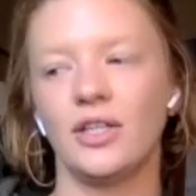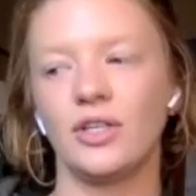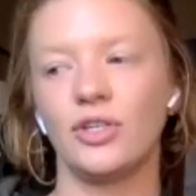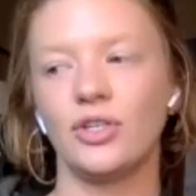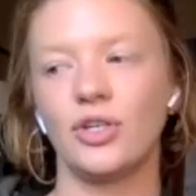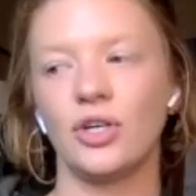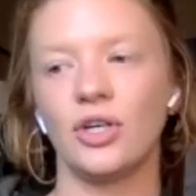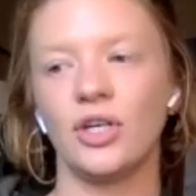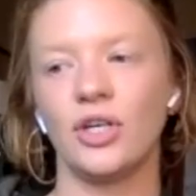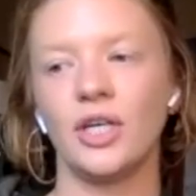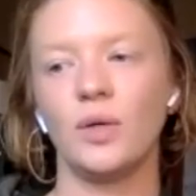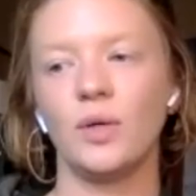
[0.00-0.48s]

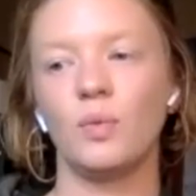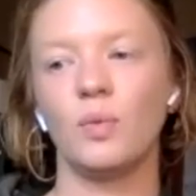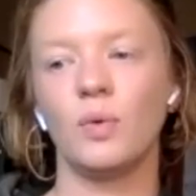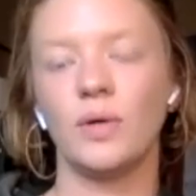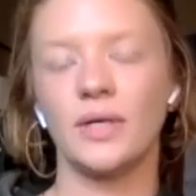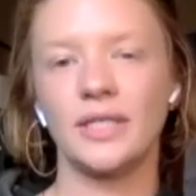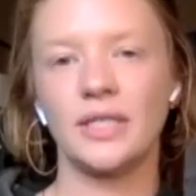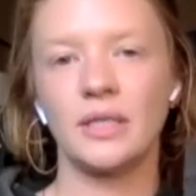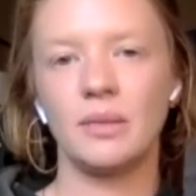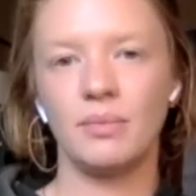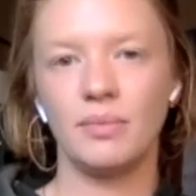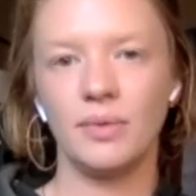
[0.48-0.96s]
journey
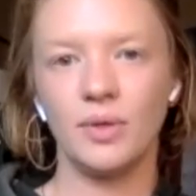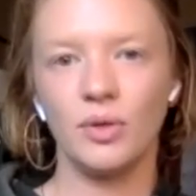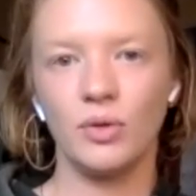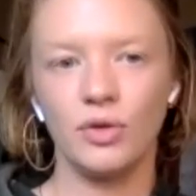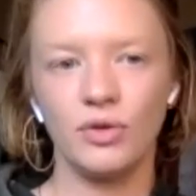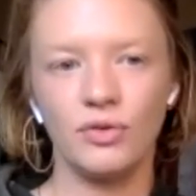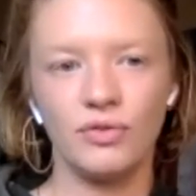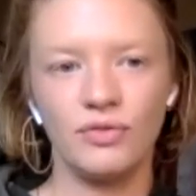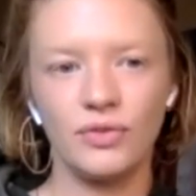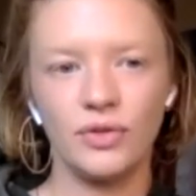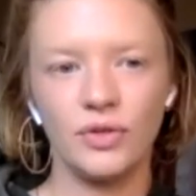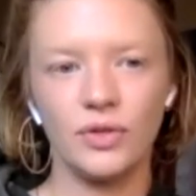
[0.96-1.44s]
wasn't
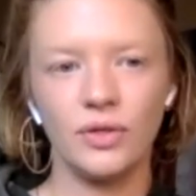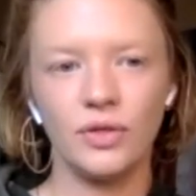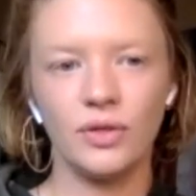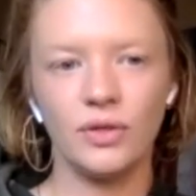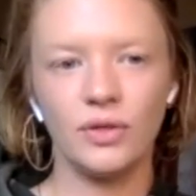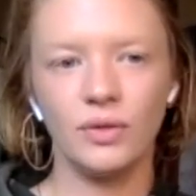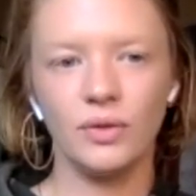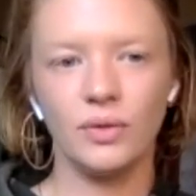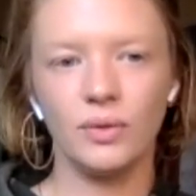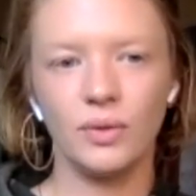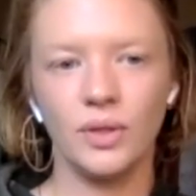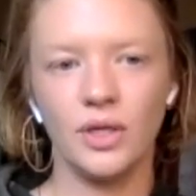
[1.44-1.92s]

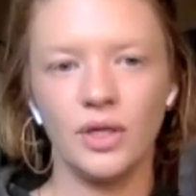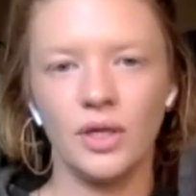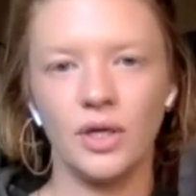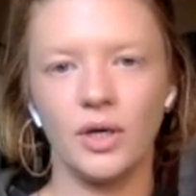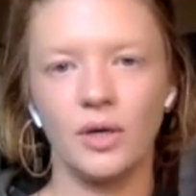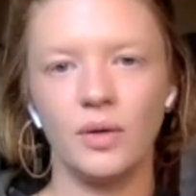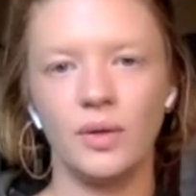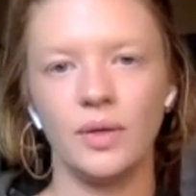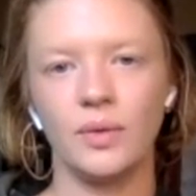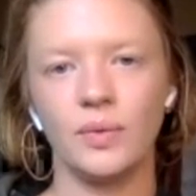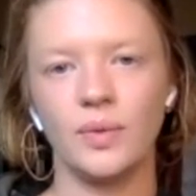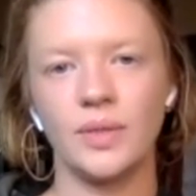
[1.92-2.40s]
beautiful,
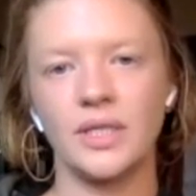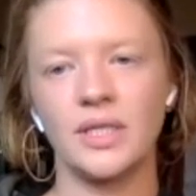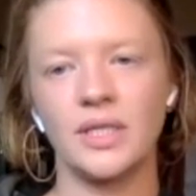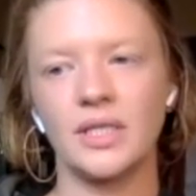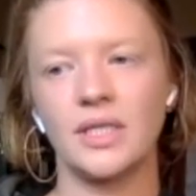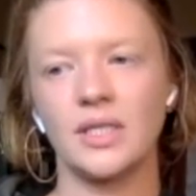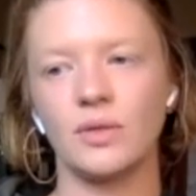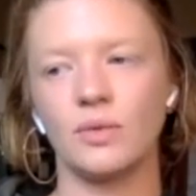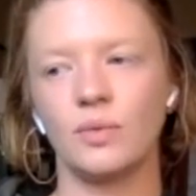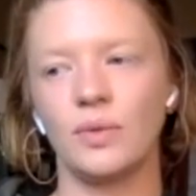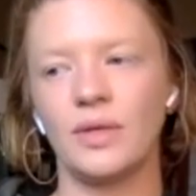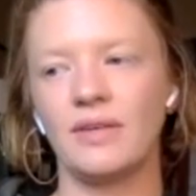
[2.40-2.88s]

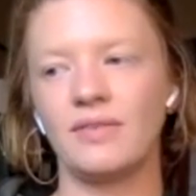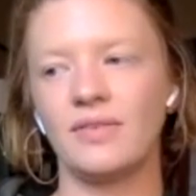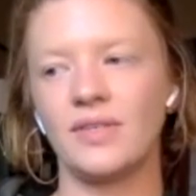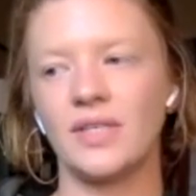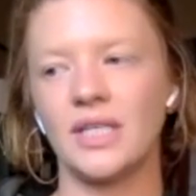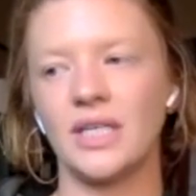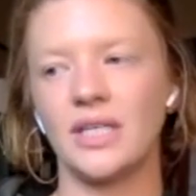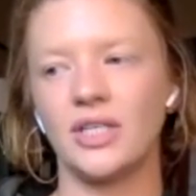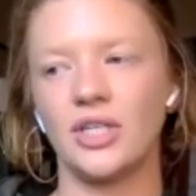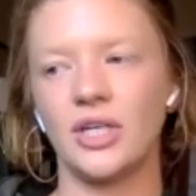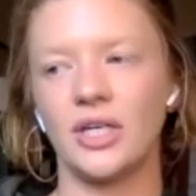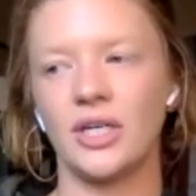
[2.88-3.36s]
we have
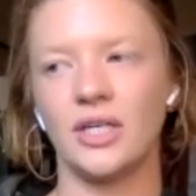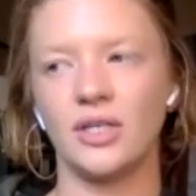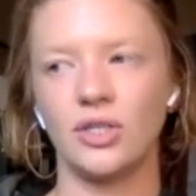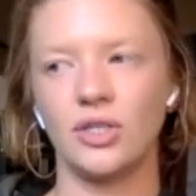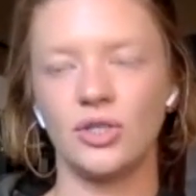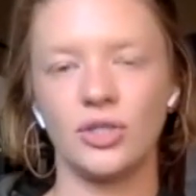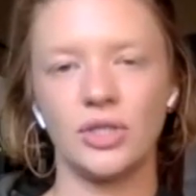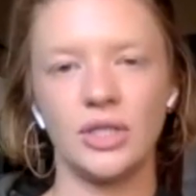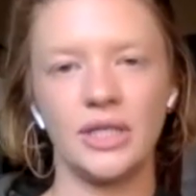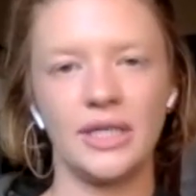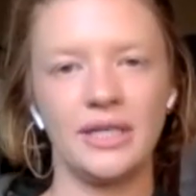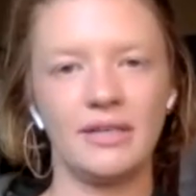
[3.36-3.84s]
such a
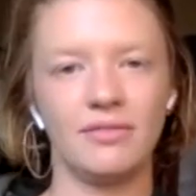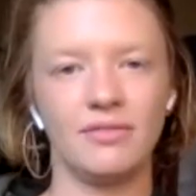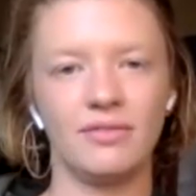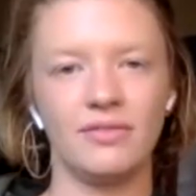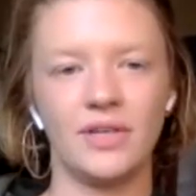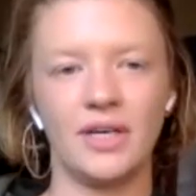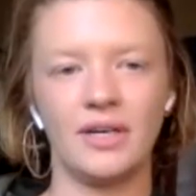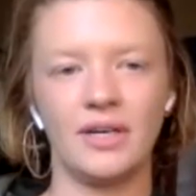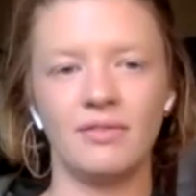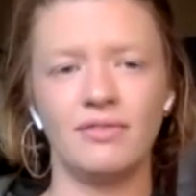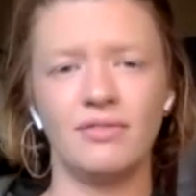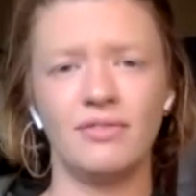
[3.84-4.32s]
history of
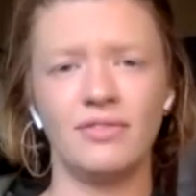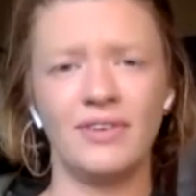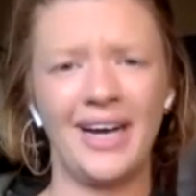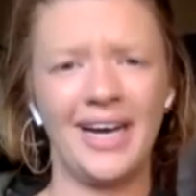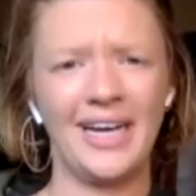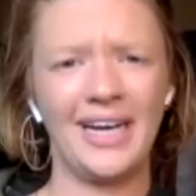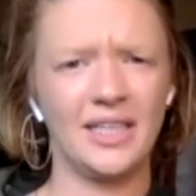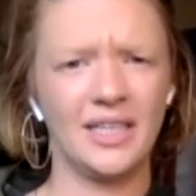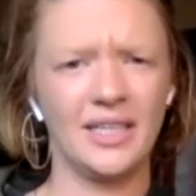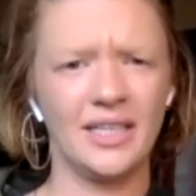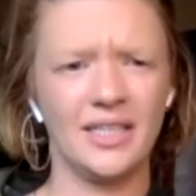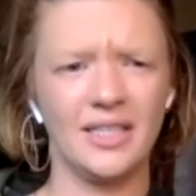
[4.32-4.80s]

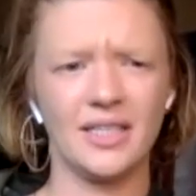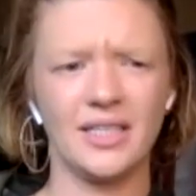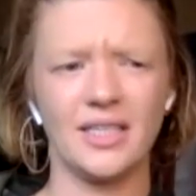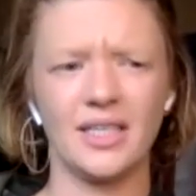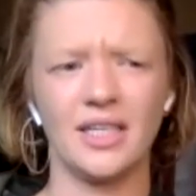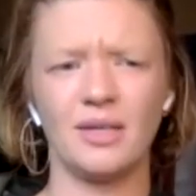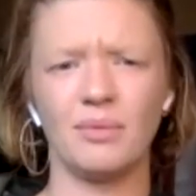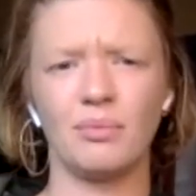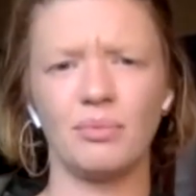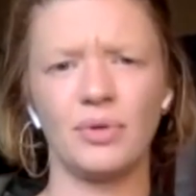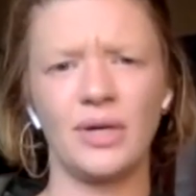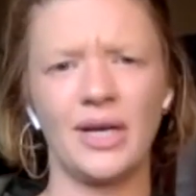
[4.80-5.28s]
violence
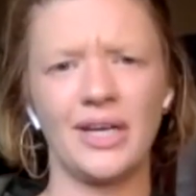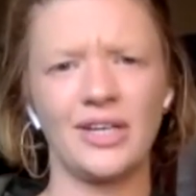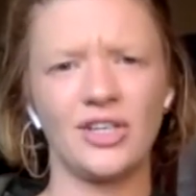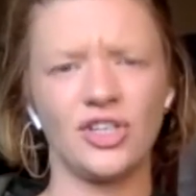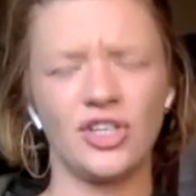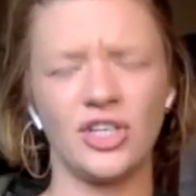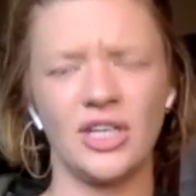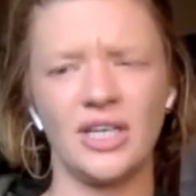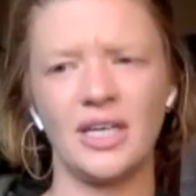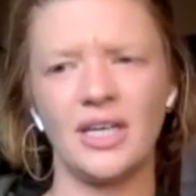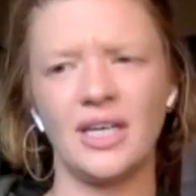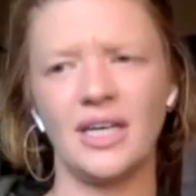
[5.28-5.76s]
and
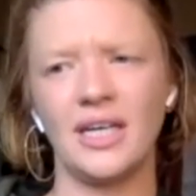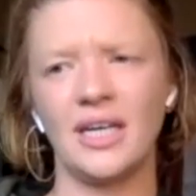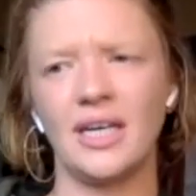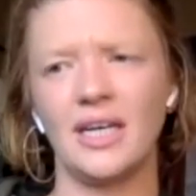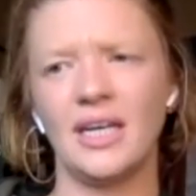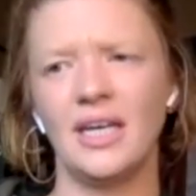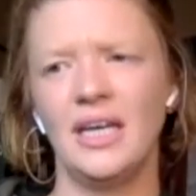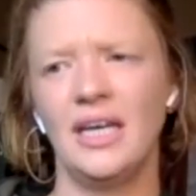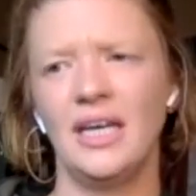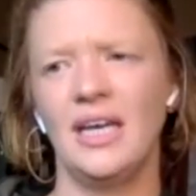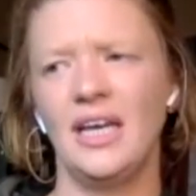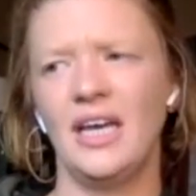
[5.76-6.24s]

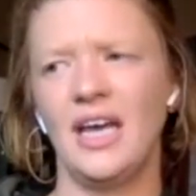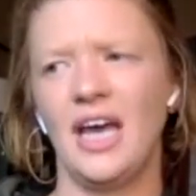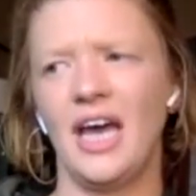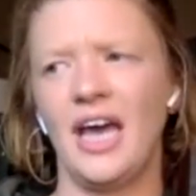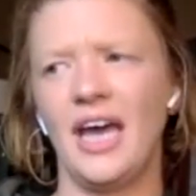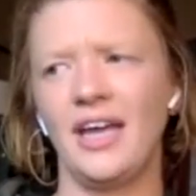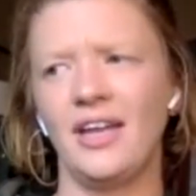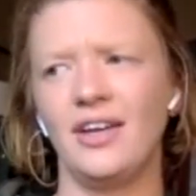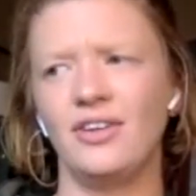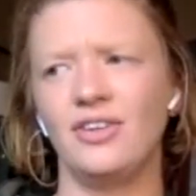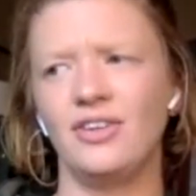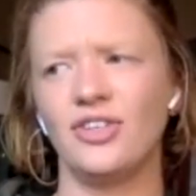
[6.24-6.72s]
oppression,
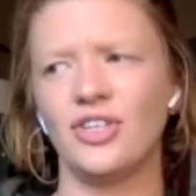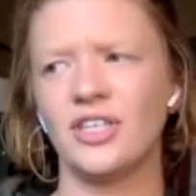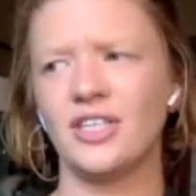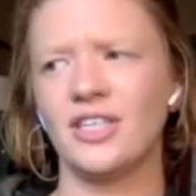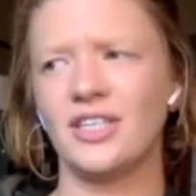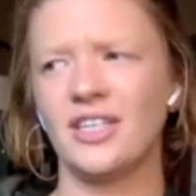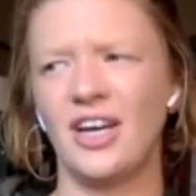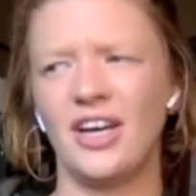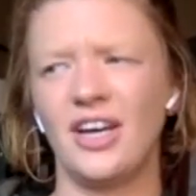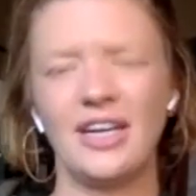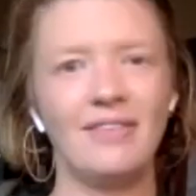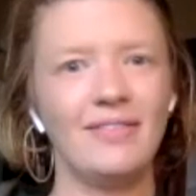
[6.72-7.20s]
and
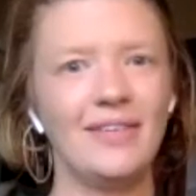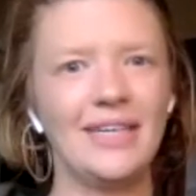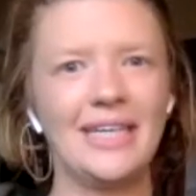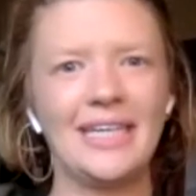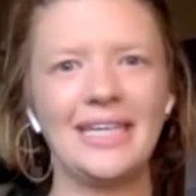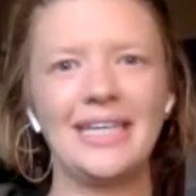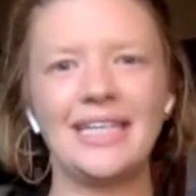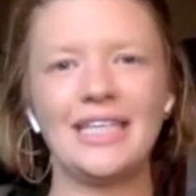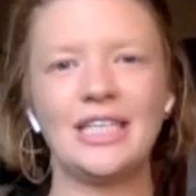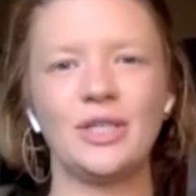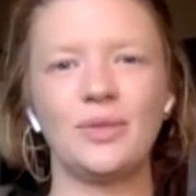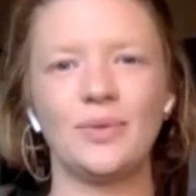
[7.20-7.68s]
just not even
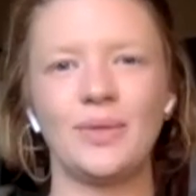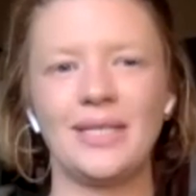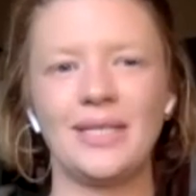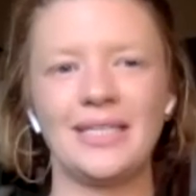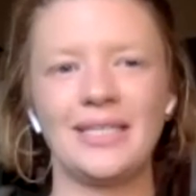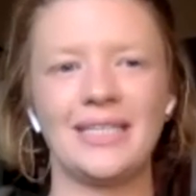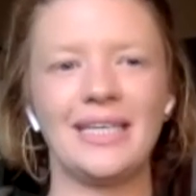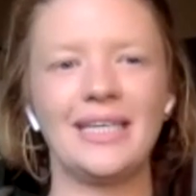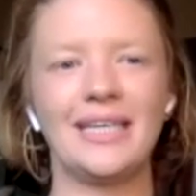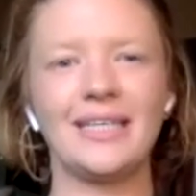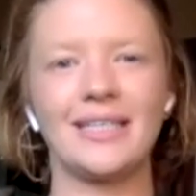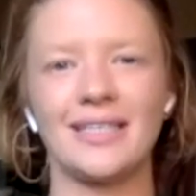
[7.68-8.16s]
getting to
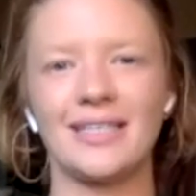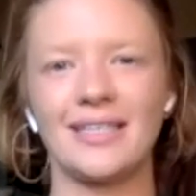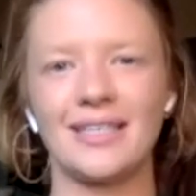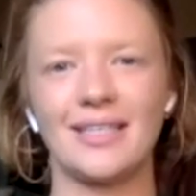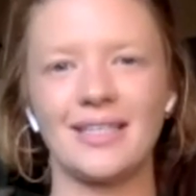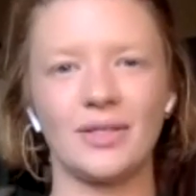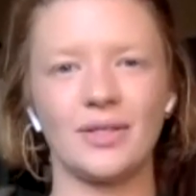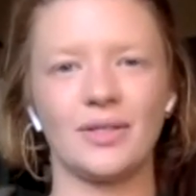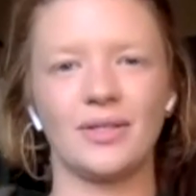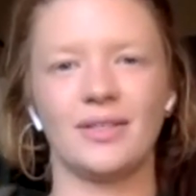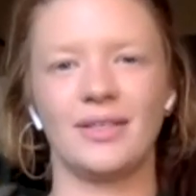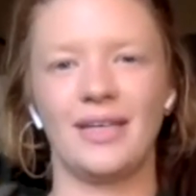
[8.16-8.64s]

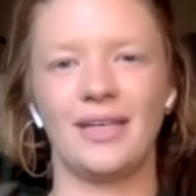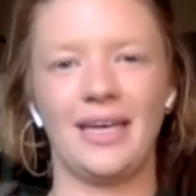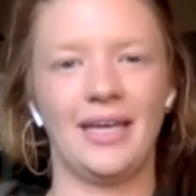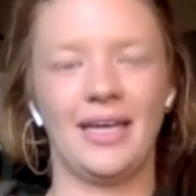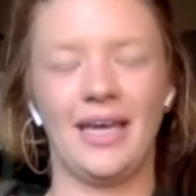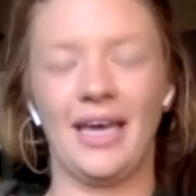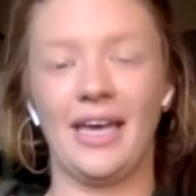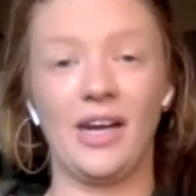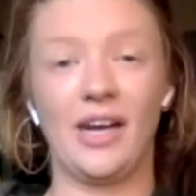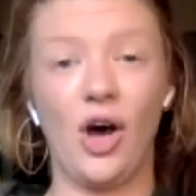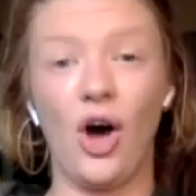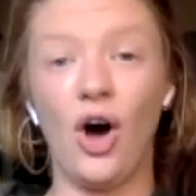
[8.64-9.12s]
exist
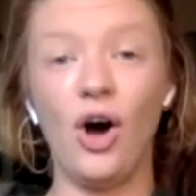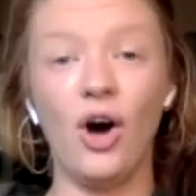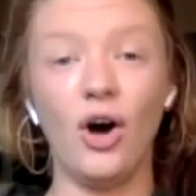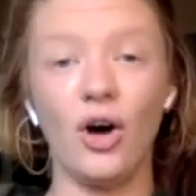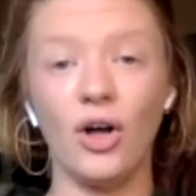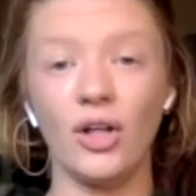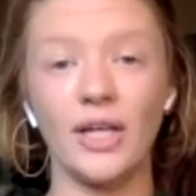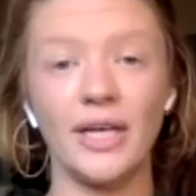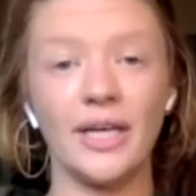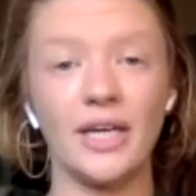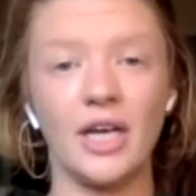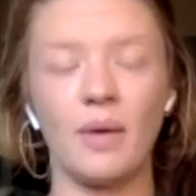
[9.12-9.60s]
at
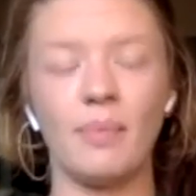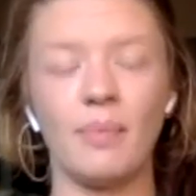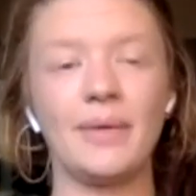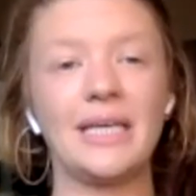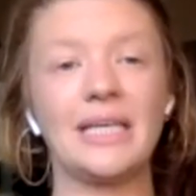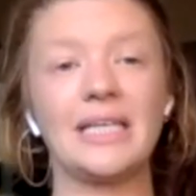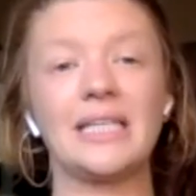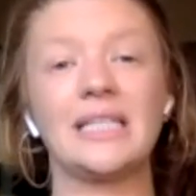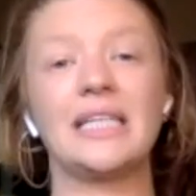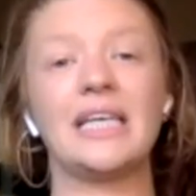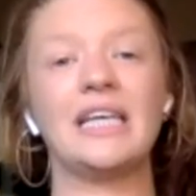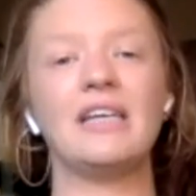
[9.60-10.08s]
all, and not
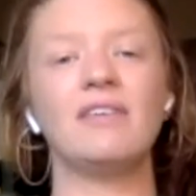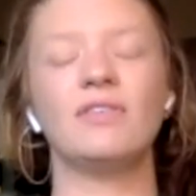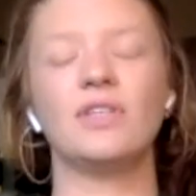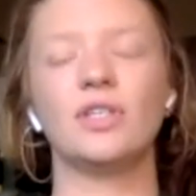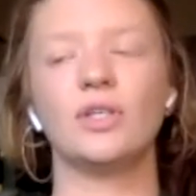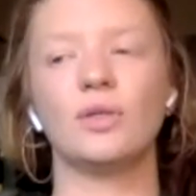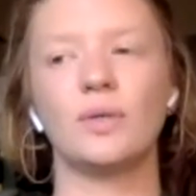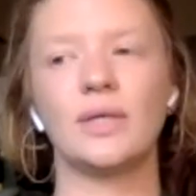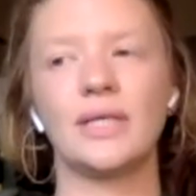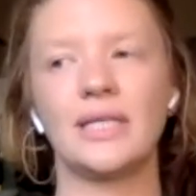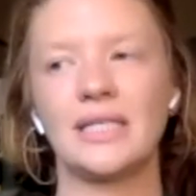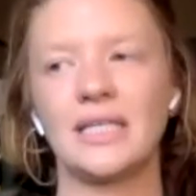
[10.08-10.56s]
being safe
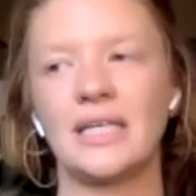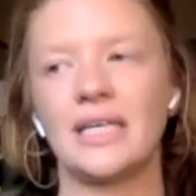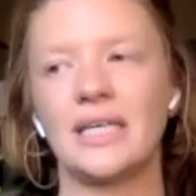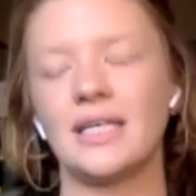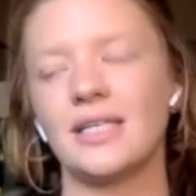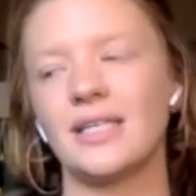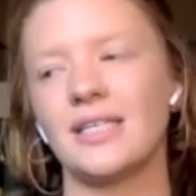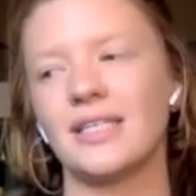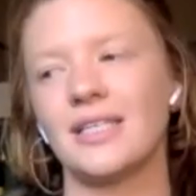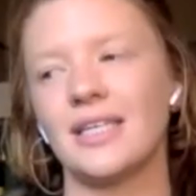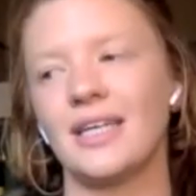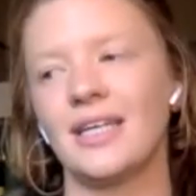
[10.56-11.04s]
to exist.